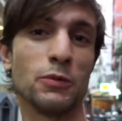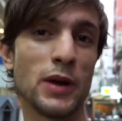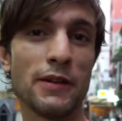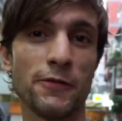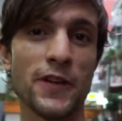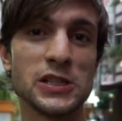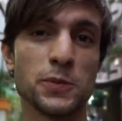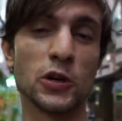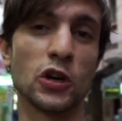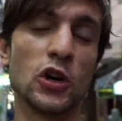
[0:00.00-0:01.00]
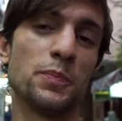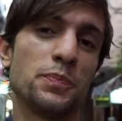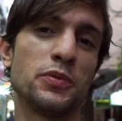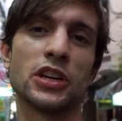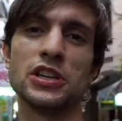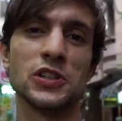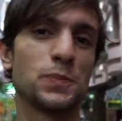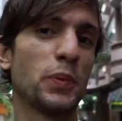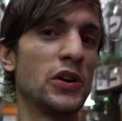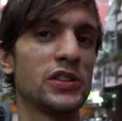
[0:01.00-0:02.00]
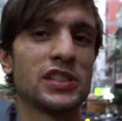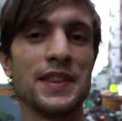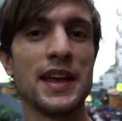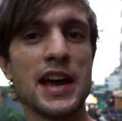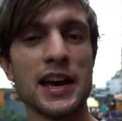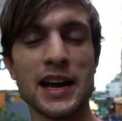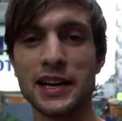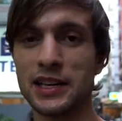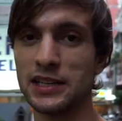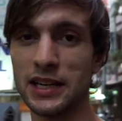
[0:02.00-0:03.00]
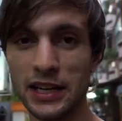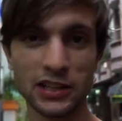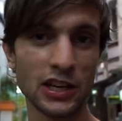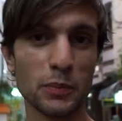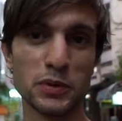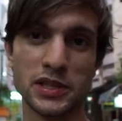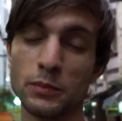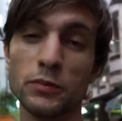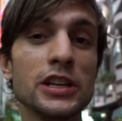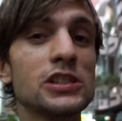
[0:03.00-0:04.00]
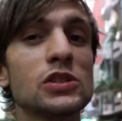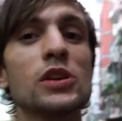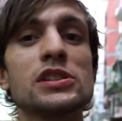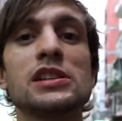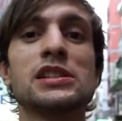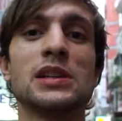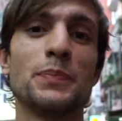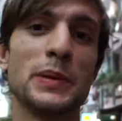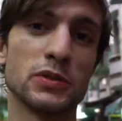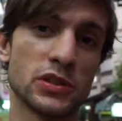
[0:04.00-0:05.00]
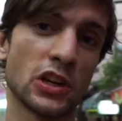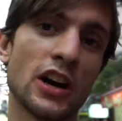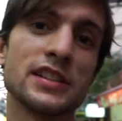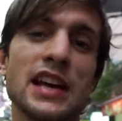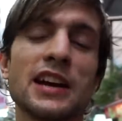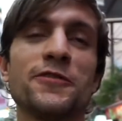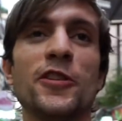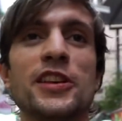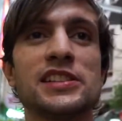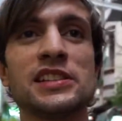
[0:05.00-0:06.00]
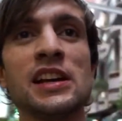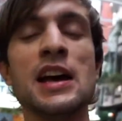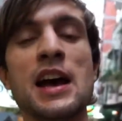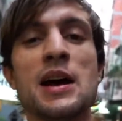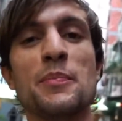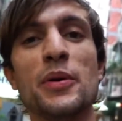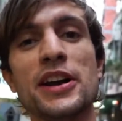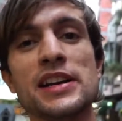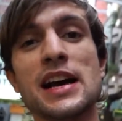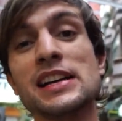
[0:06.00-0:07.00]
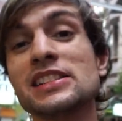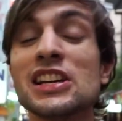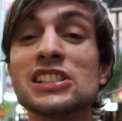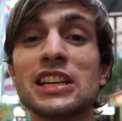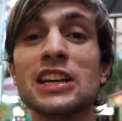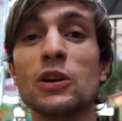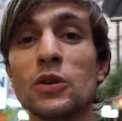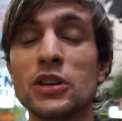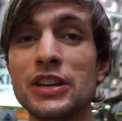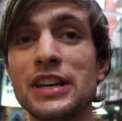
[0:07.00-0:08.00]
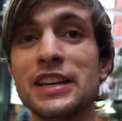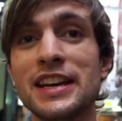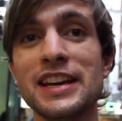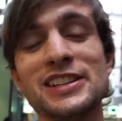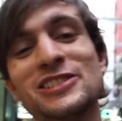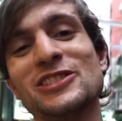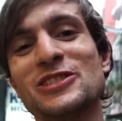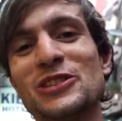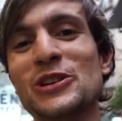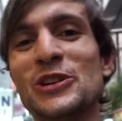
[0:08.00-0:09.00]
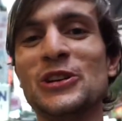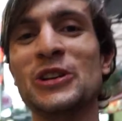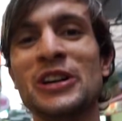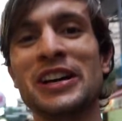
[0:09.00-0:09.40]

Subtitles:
we have a Facebook group. You can just post in there and I can link you up with some resources and people to contact for this. But essentially all you need is to